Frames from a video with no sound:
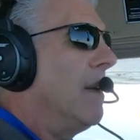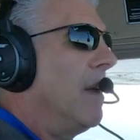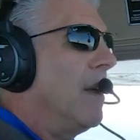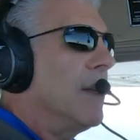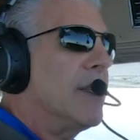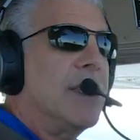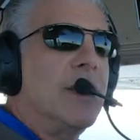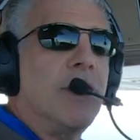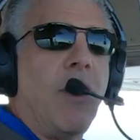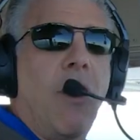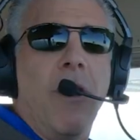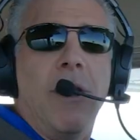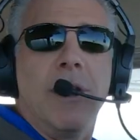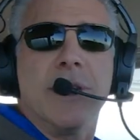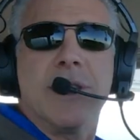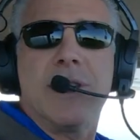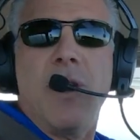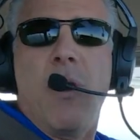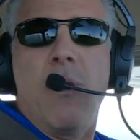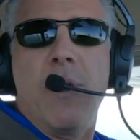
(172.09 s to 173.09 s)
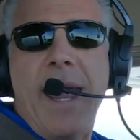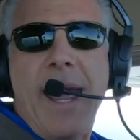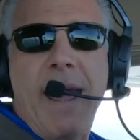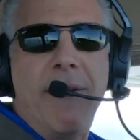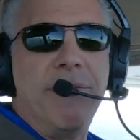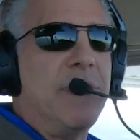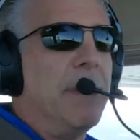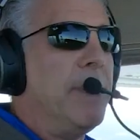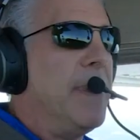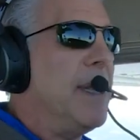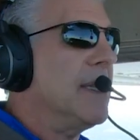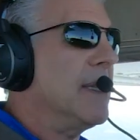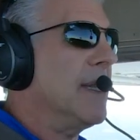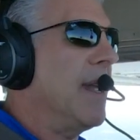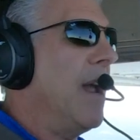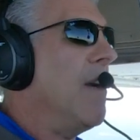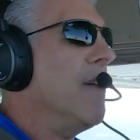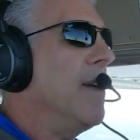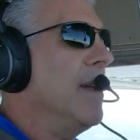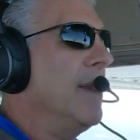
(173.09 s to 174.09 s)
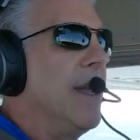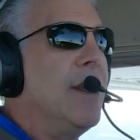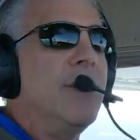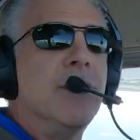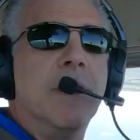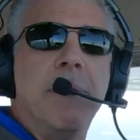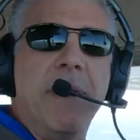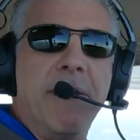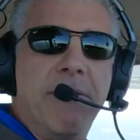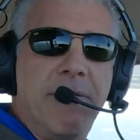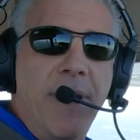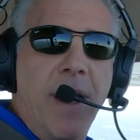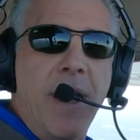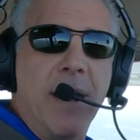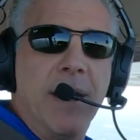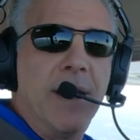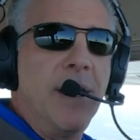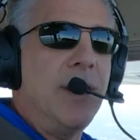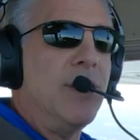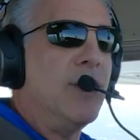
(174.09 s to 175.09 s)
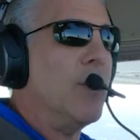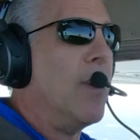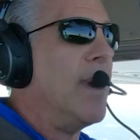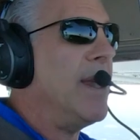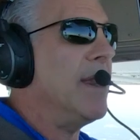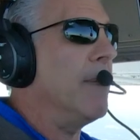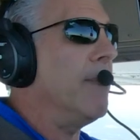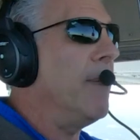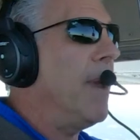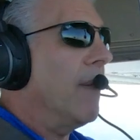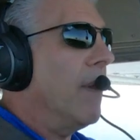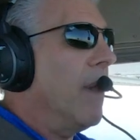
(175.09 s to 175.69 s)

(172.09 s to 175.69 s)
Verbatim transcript: Stalls don't have to be scary. They should be fun and enjoy them.